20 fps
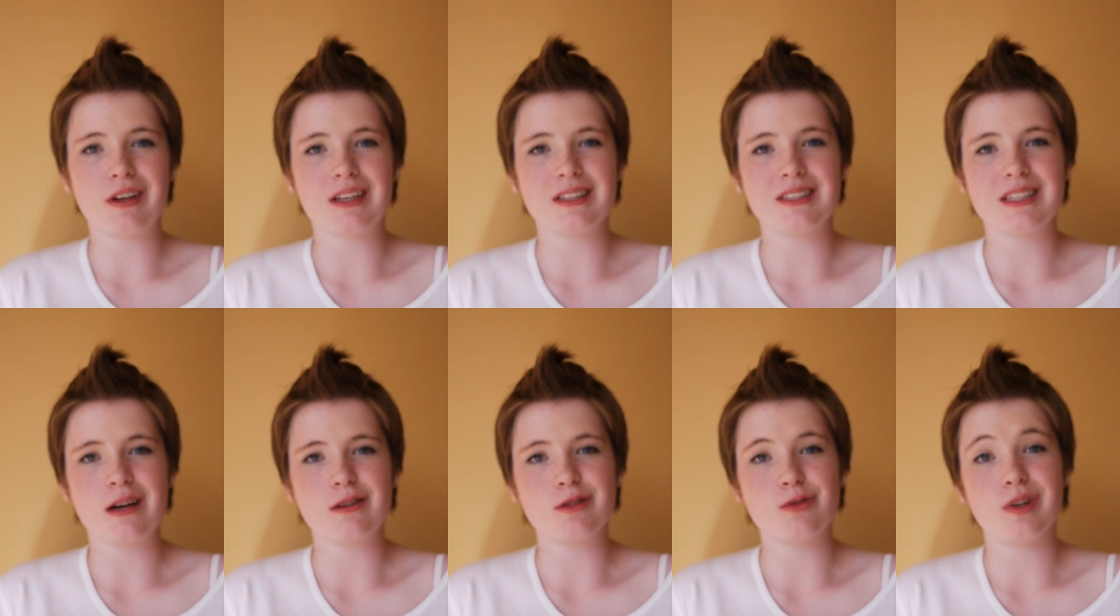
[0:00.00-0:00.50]
It
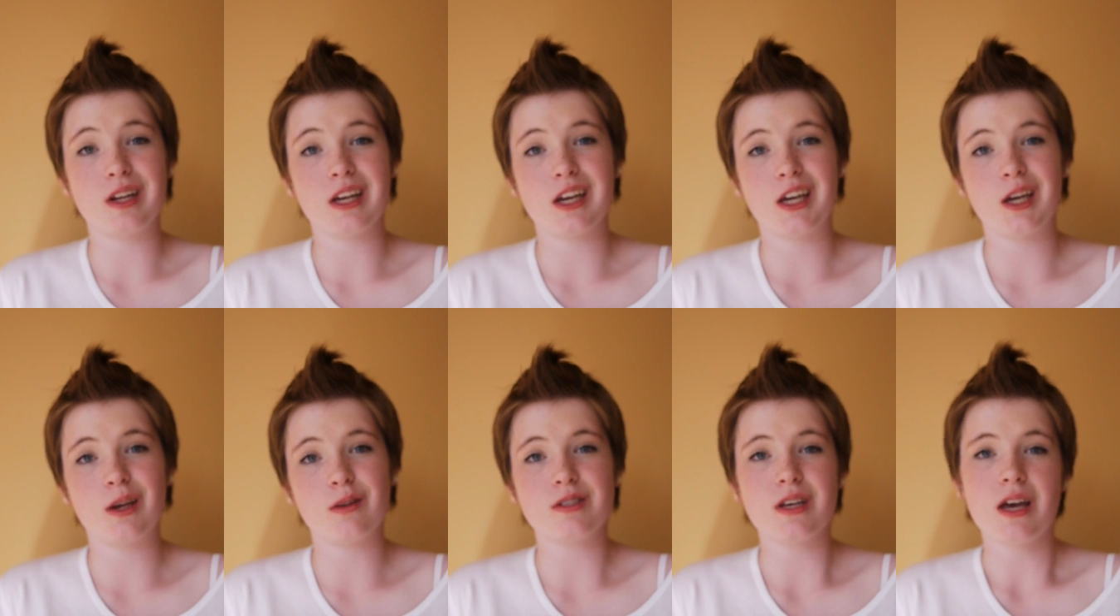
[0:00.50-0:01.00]
sounds really
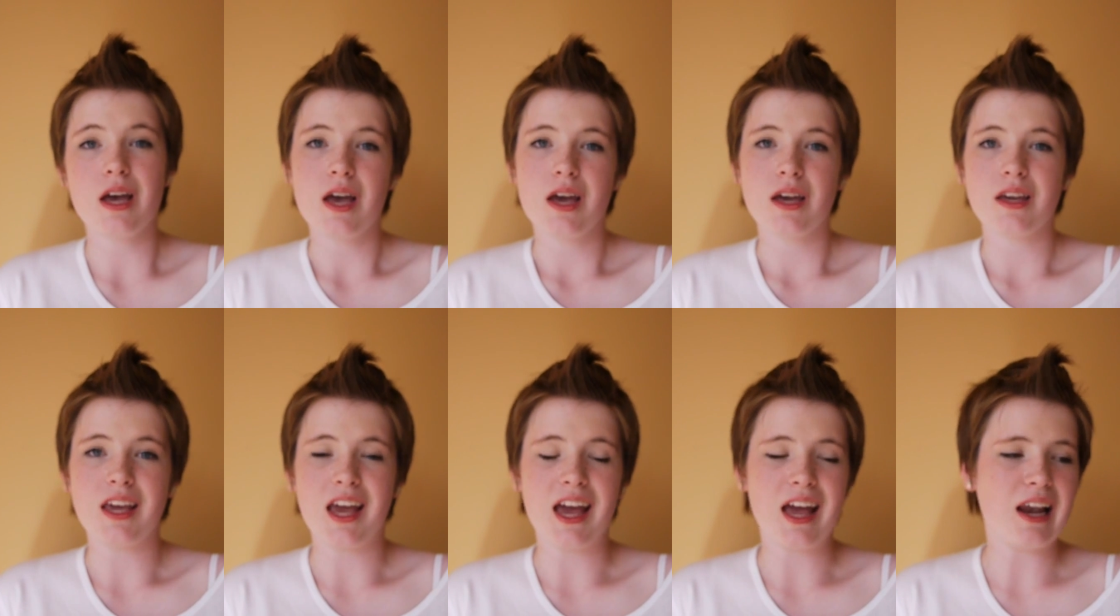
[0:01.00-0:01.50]
cute,
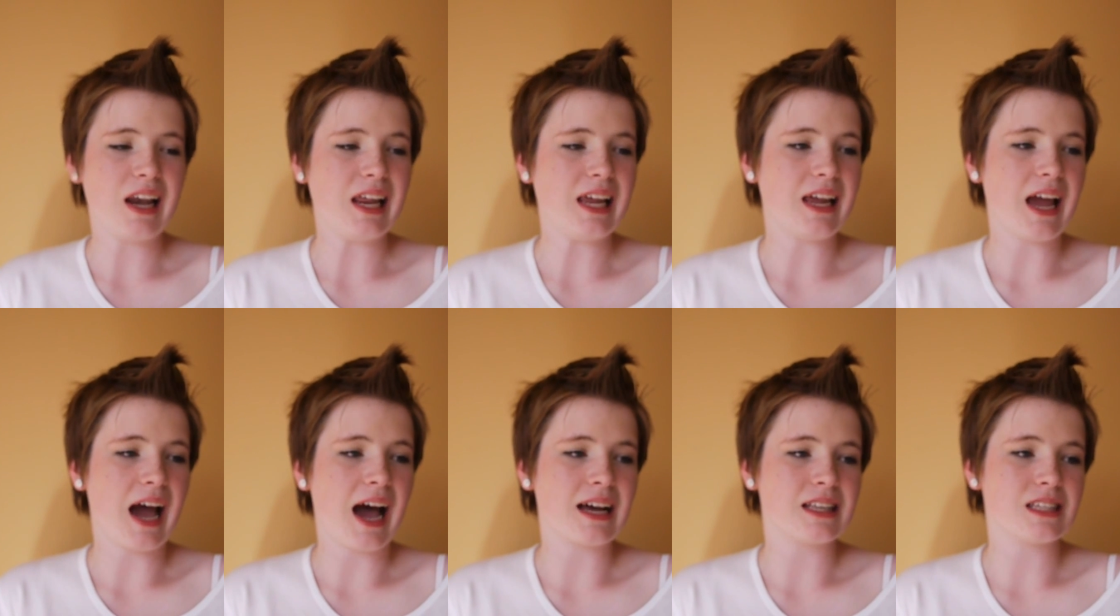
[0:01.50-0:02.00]

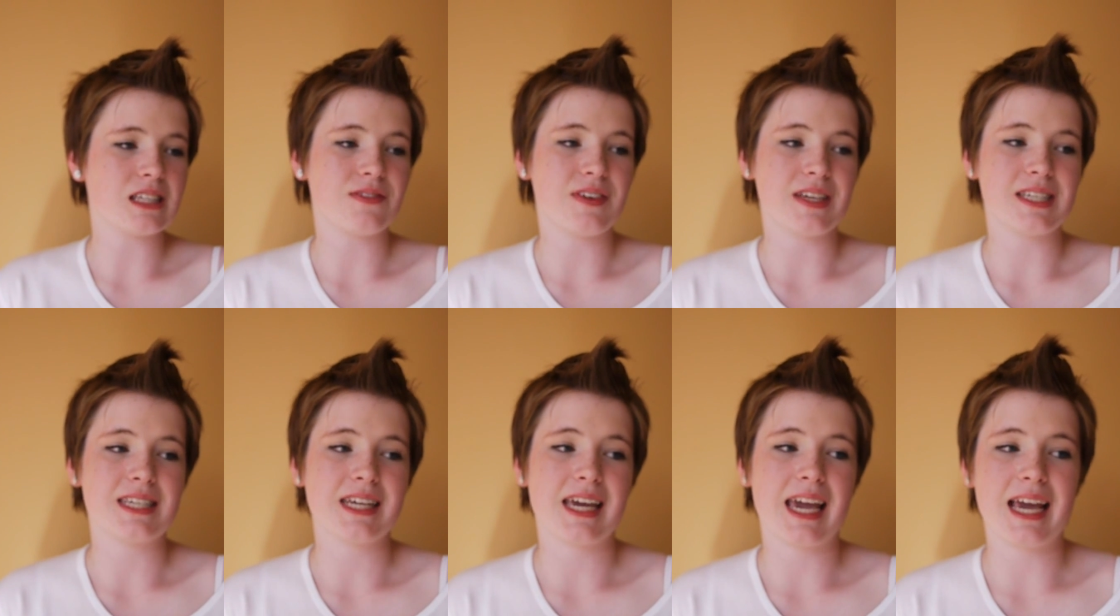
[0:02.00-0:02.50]
girly and
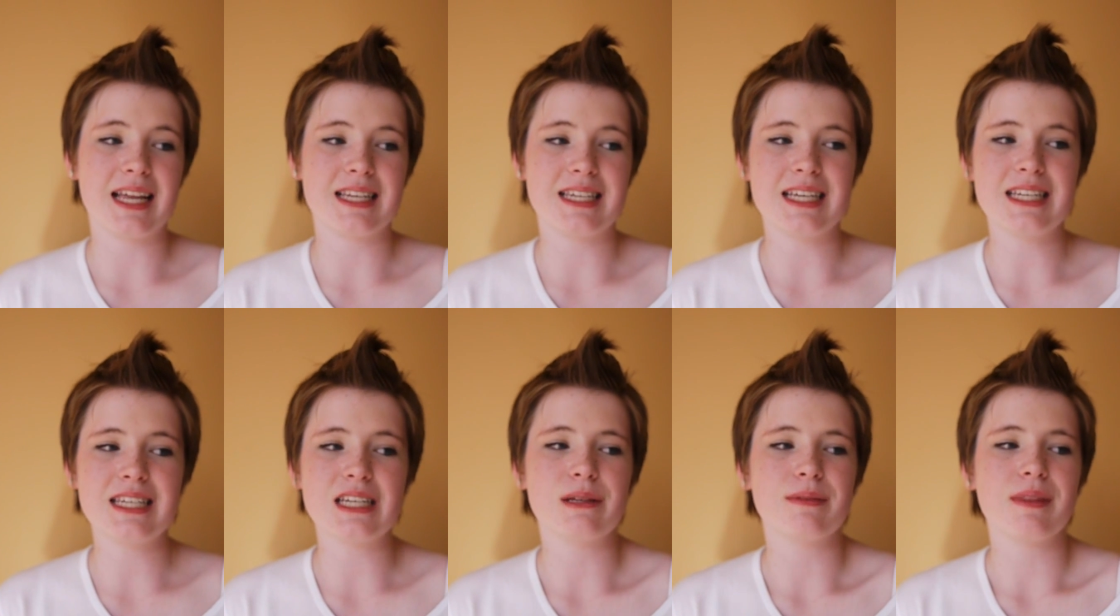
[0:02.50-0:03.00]

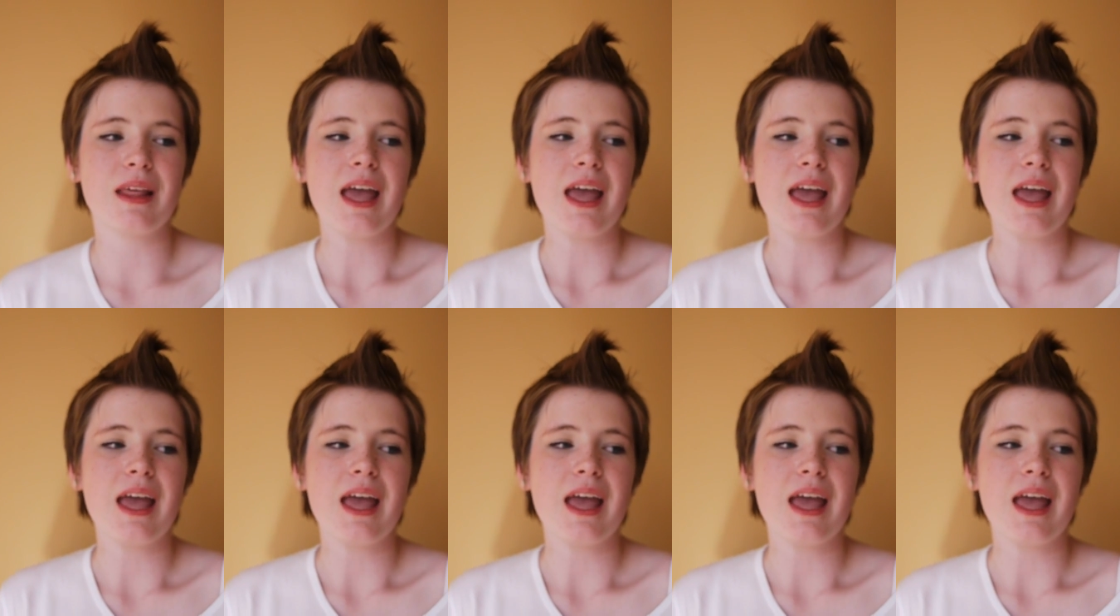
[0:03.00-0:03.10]
sophisticated.